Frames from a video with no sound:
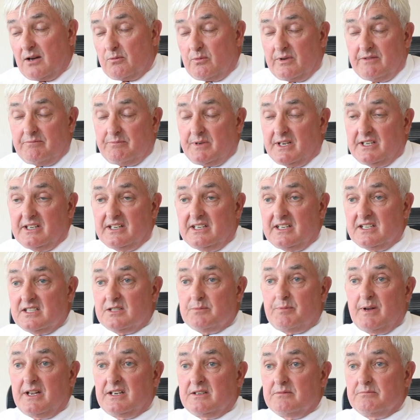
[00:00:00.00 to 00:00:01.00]
We've been an
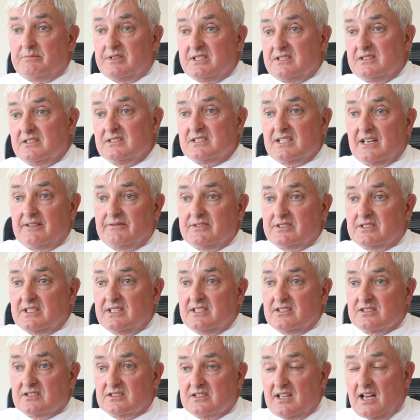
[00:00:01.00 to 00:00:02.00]
independent business ever
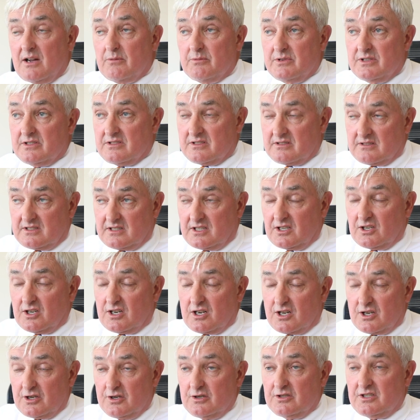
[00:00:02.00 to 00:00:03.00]
since. That was
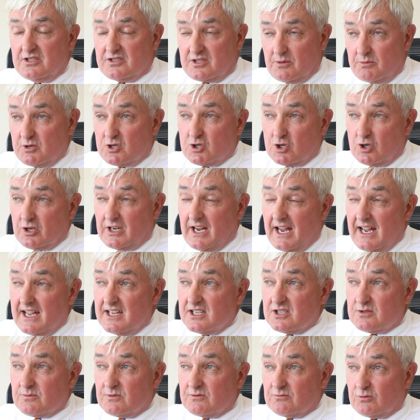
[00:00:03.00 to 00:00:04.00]
concluded. So we shook
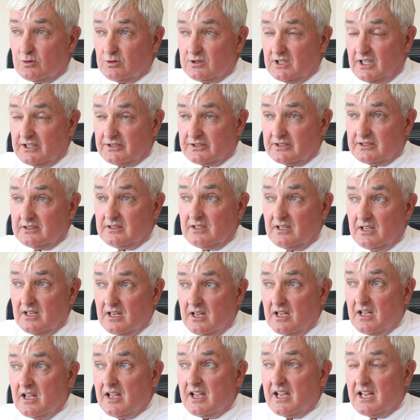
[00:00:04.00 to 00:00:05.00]
hands with Royal London
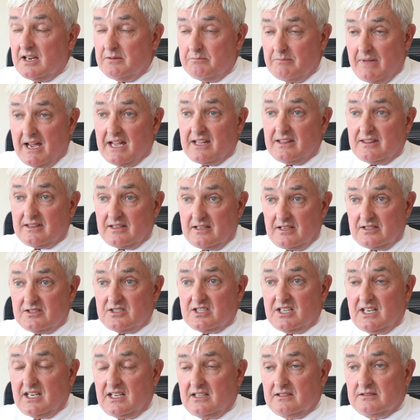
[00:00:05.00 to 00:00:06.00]
in May
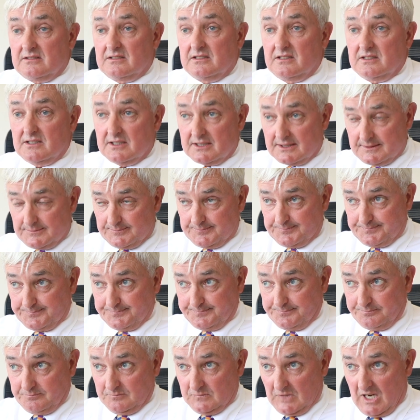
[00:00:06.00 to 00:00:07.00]
13
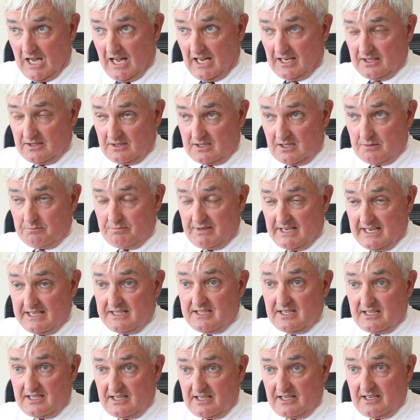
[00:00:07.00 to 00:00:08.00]
and
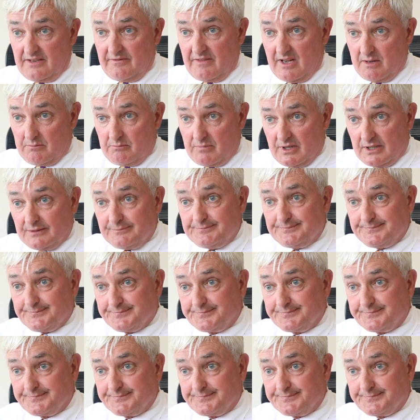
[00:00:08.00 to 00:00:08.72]
completed in November.